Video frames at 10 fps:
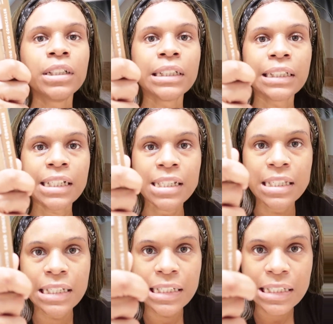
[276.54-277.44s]
this
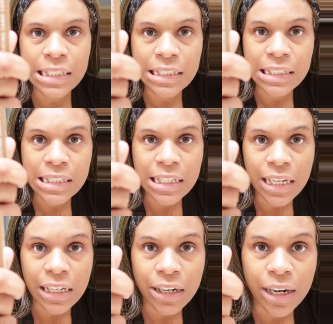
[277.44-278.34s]
is the
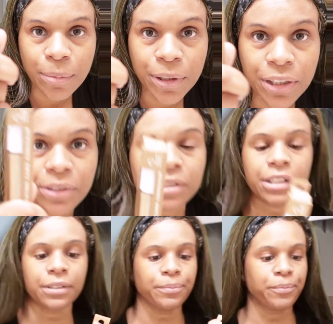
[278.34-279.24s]
concealer I'll be
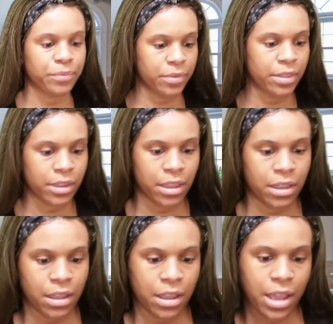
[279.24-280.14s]
using.
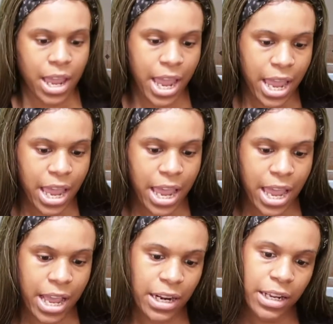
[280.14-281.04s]

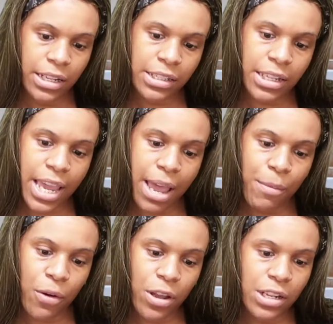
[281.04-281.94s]
And it's
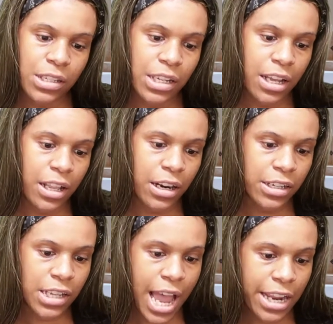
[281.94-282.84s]
Camo concealer.
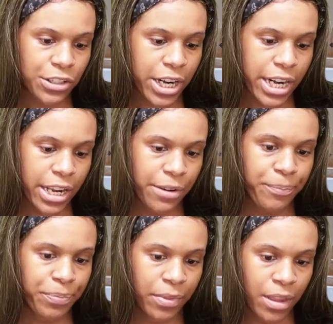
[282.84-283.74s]
It's
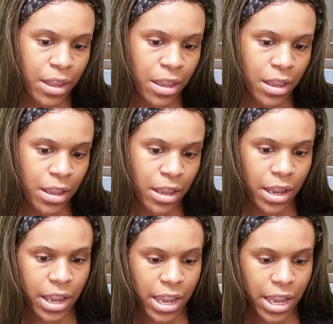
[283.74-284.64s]
hydrating.
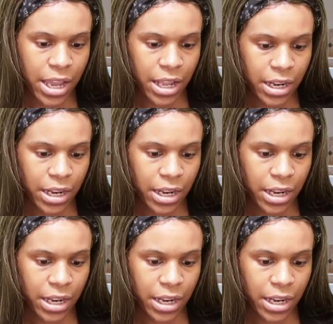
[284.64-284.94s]
And